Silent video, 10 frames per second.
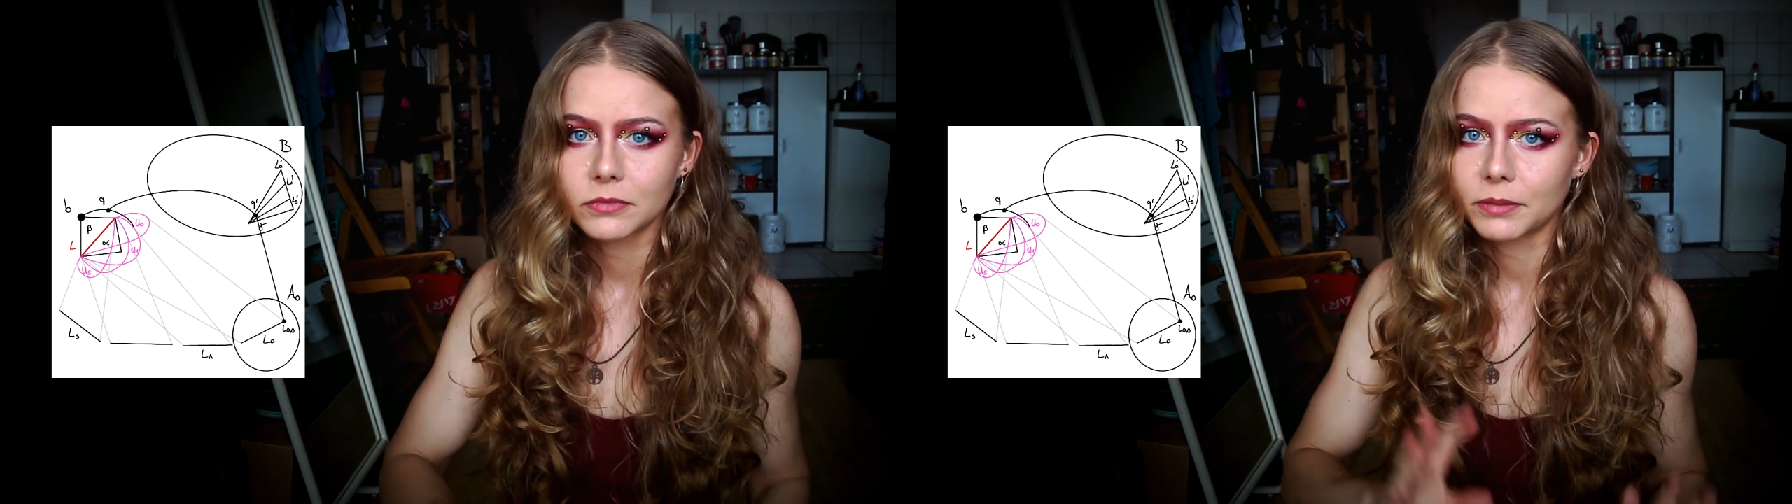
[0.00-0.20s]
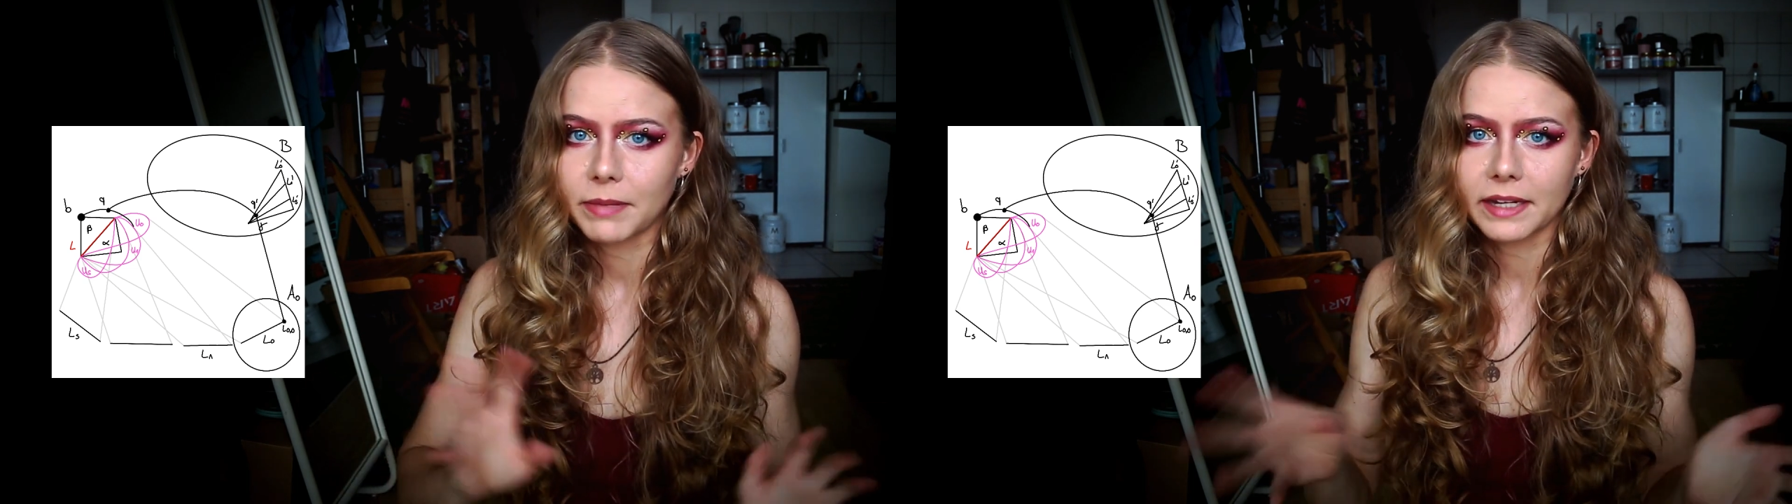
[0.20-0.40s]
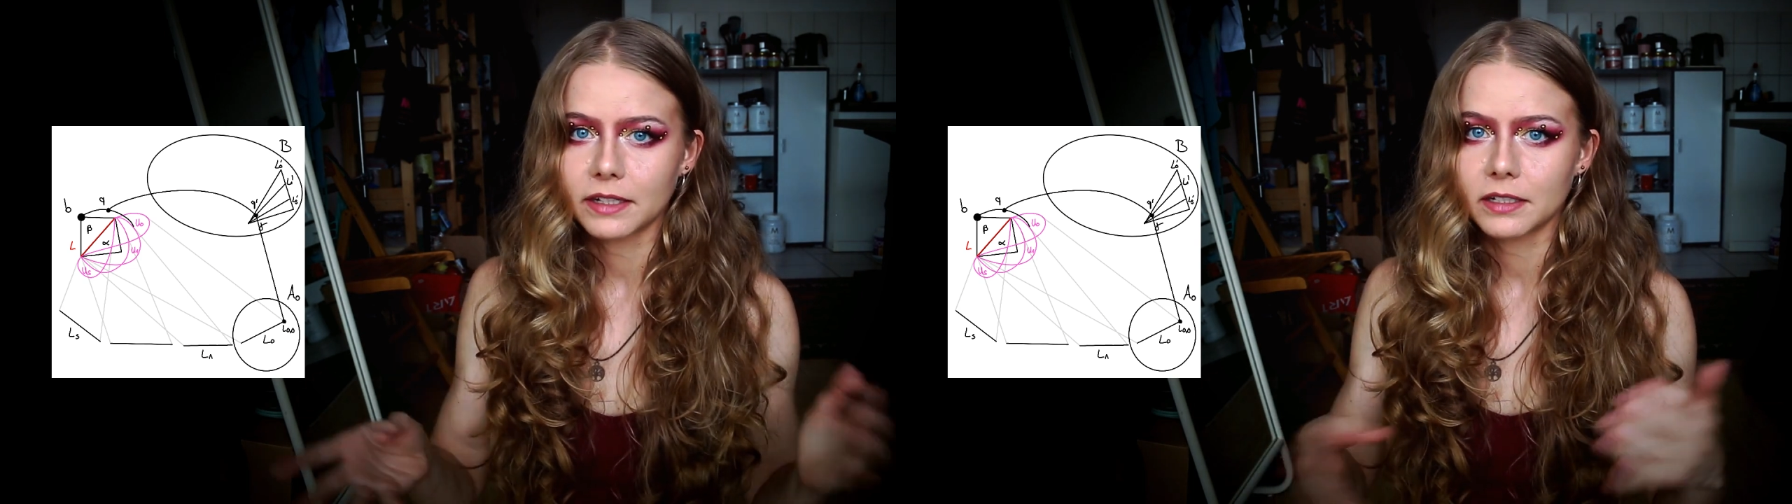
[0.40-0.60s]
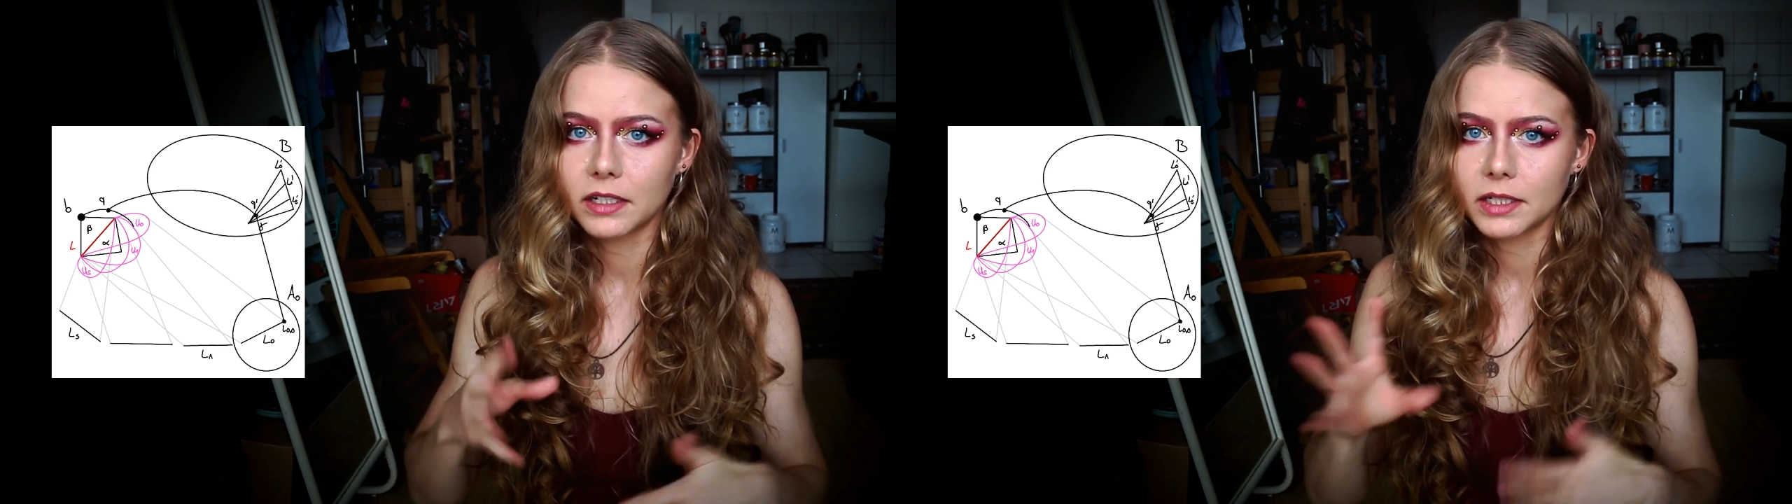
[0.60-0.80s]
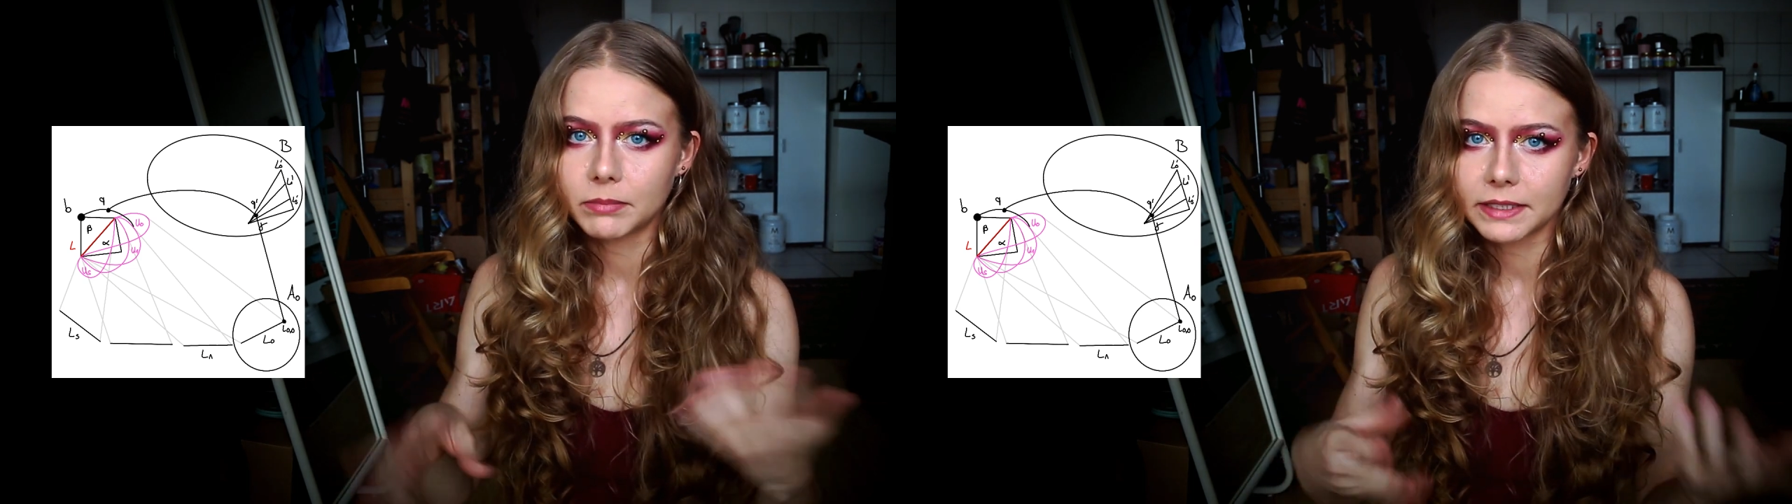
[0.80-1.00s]
to make it a
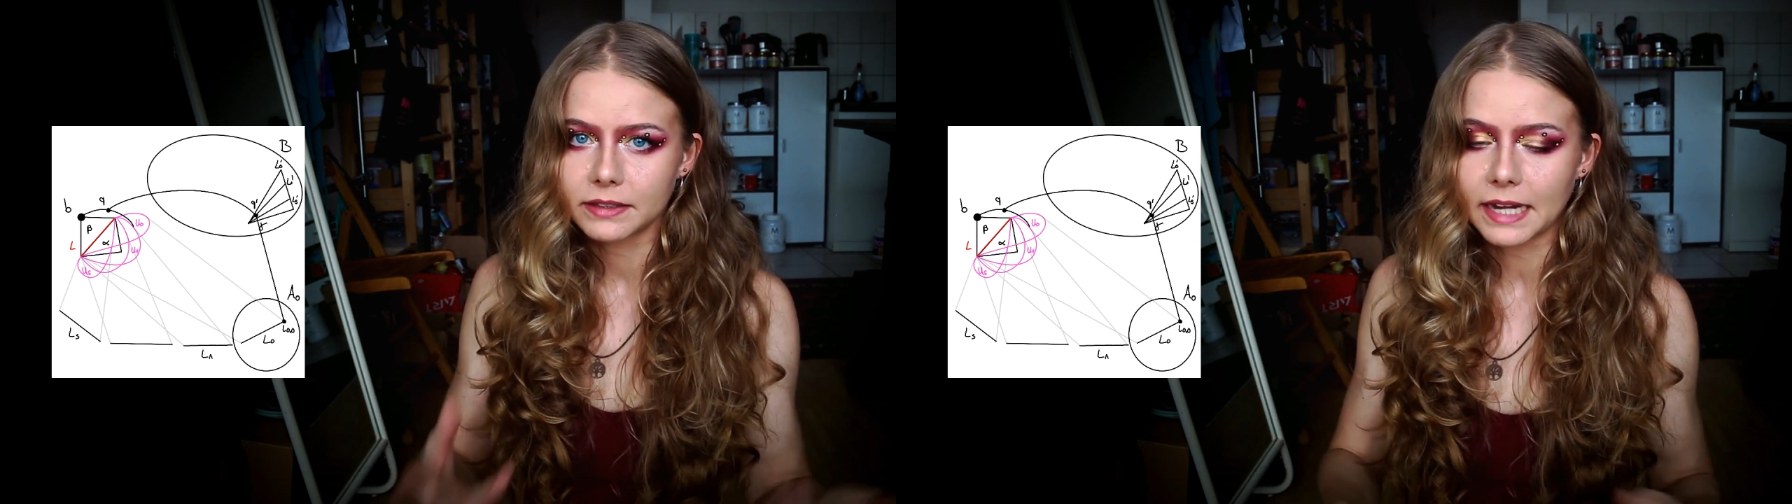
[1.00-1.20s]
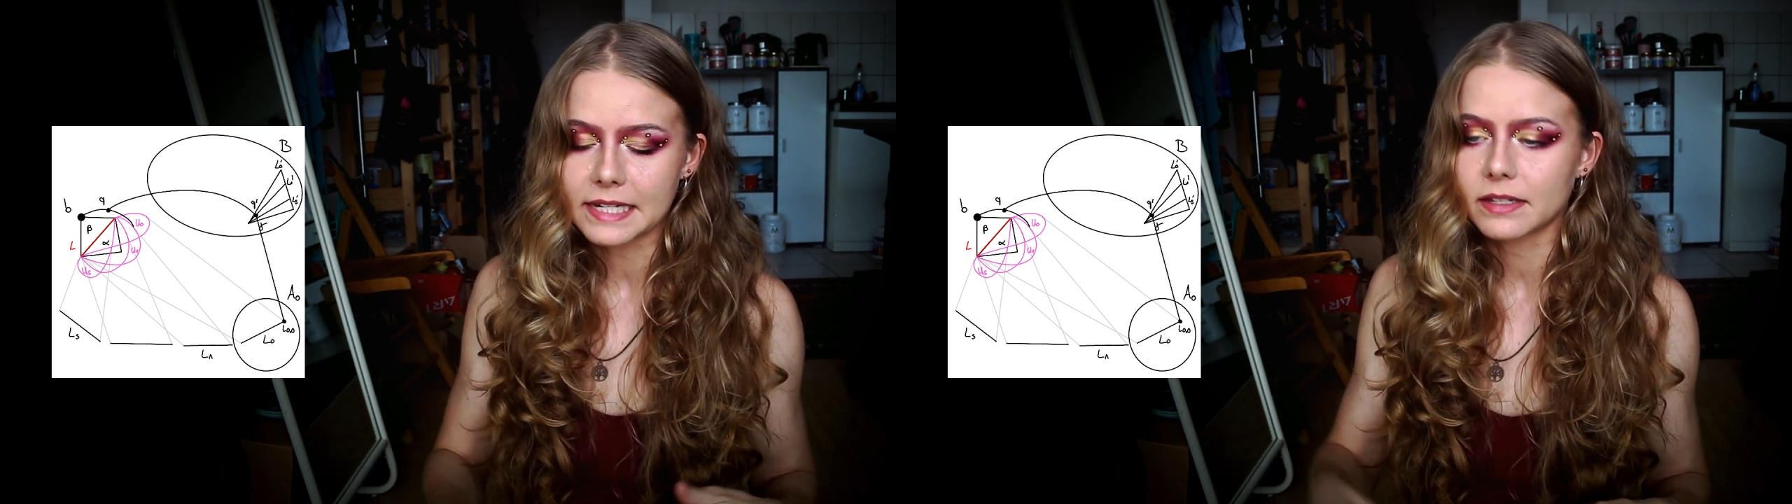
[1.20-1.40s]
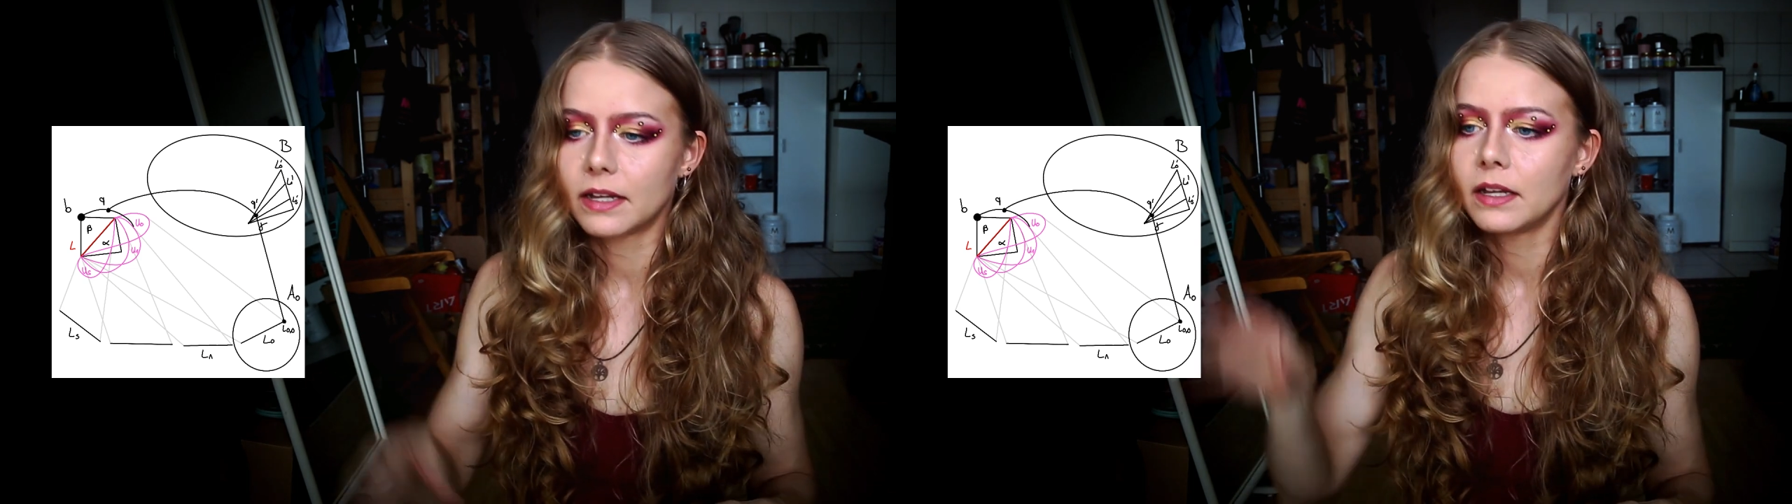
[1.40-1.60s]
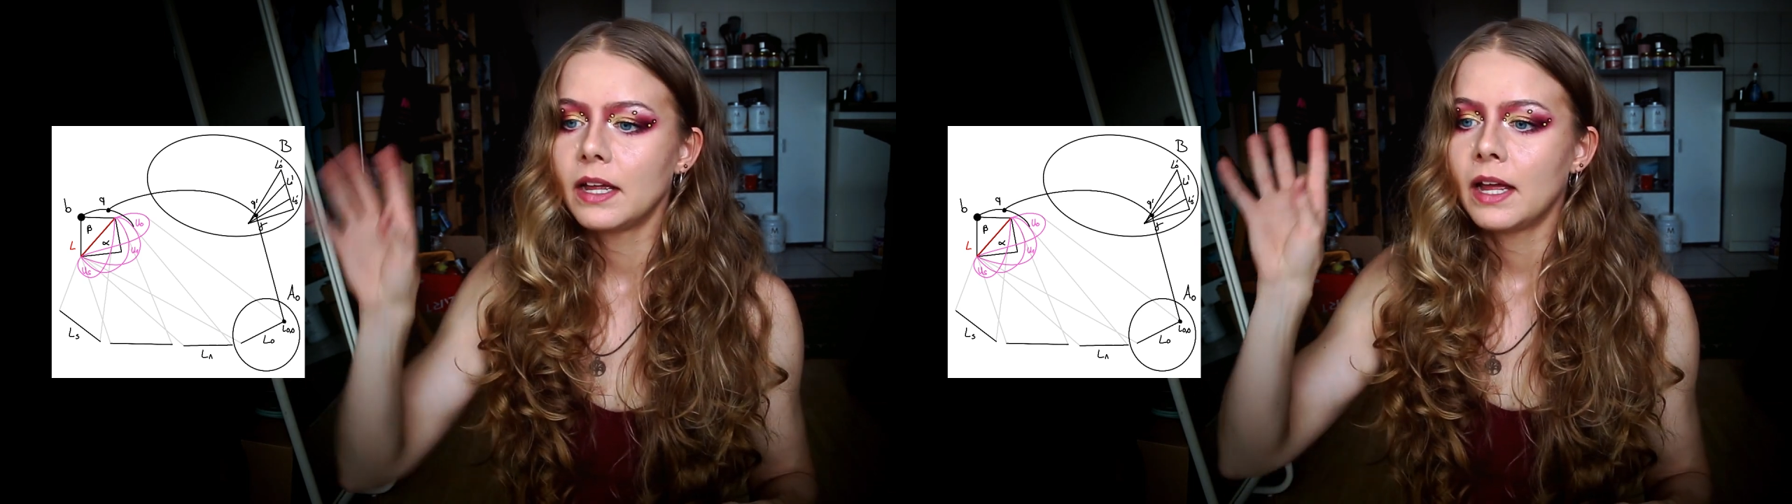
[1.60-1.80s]
little bit nicer,